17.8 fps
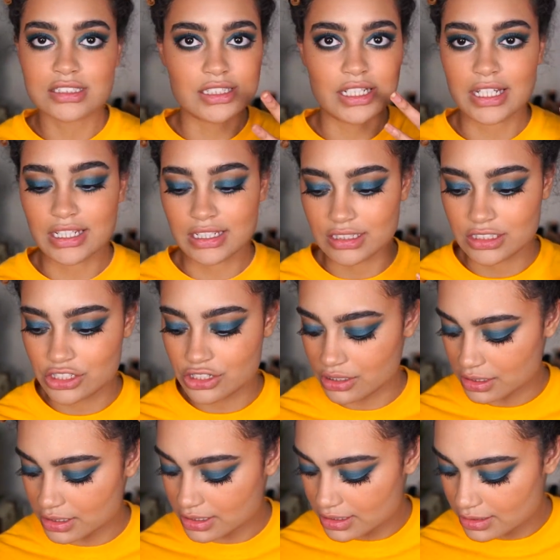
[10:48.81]
and
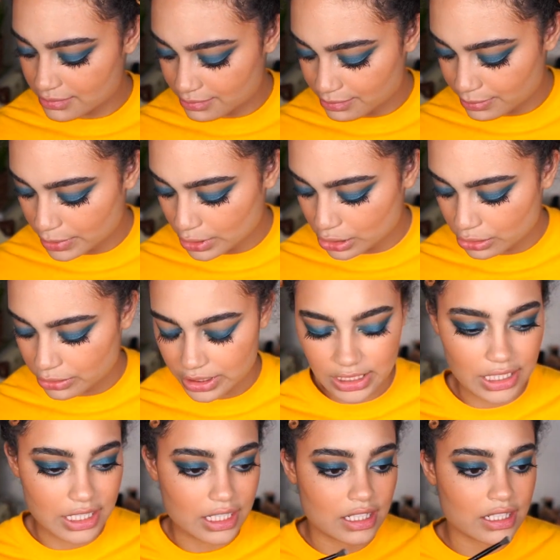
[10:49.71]
just blue in
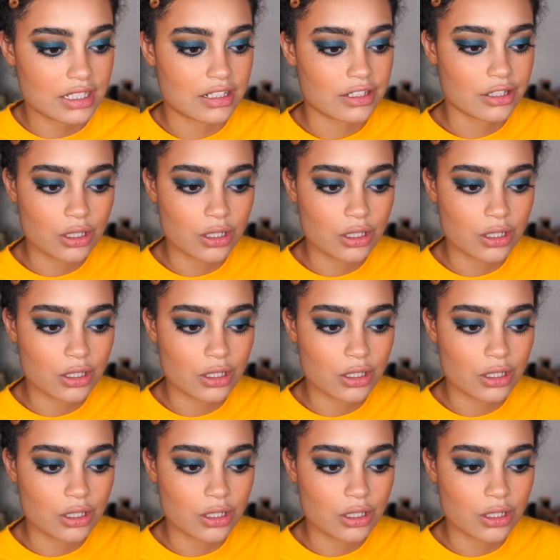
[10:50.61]
the inner